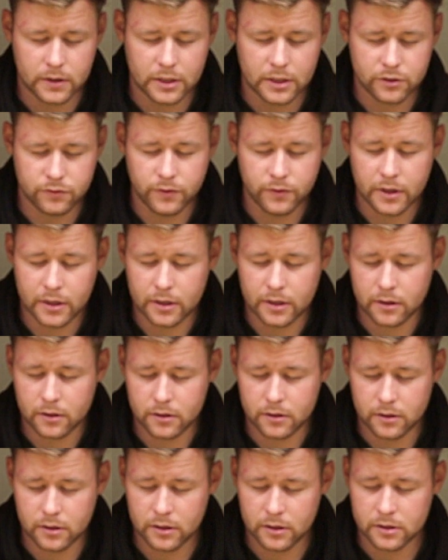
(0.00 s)
This rig
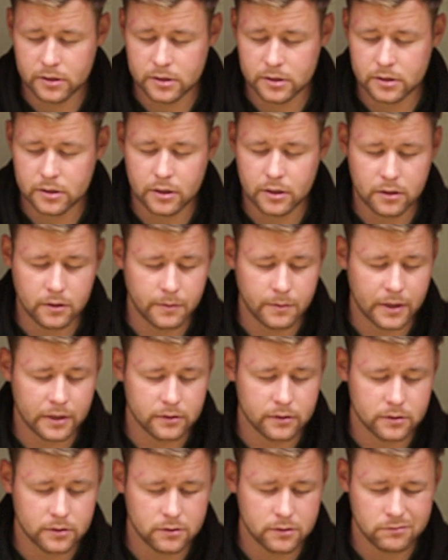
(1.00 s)
is
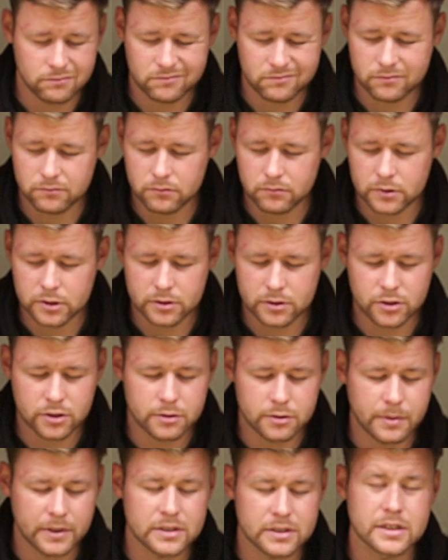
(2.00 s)

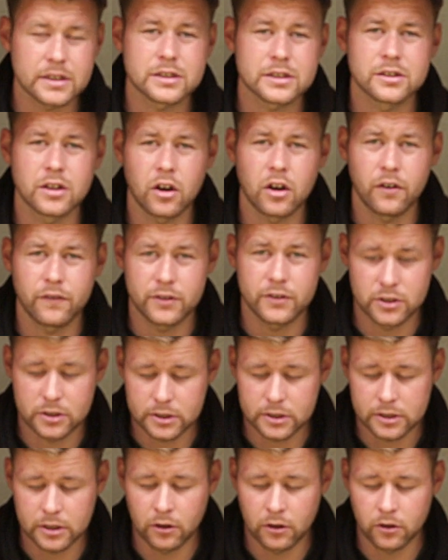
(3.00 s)
just about 6.5
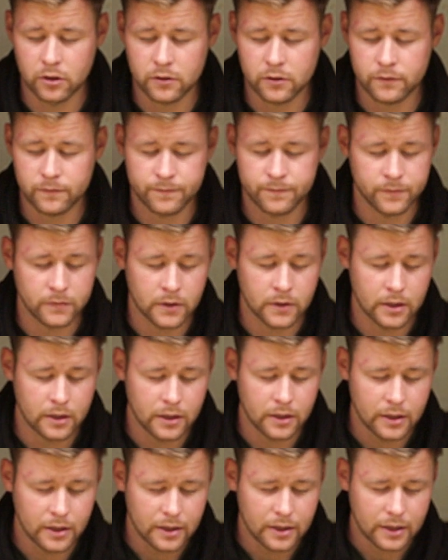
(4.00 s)
inches long,
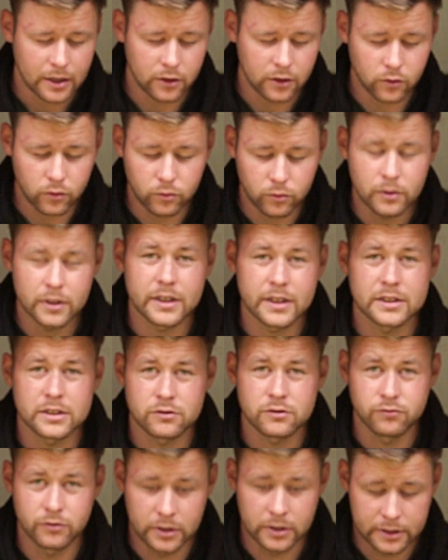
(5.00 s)
and all it
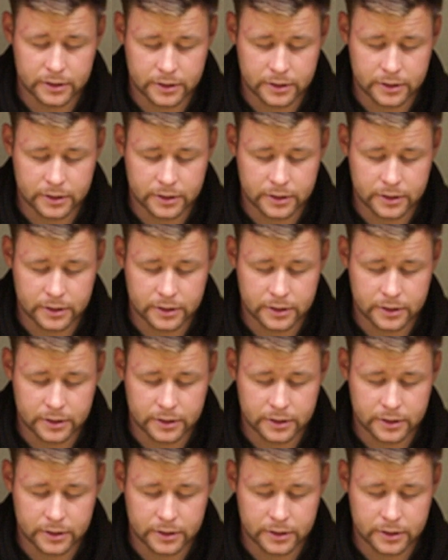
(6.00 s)
is really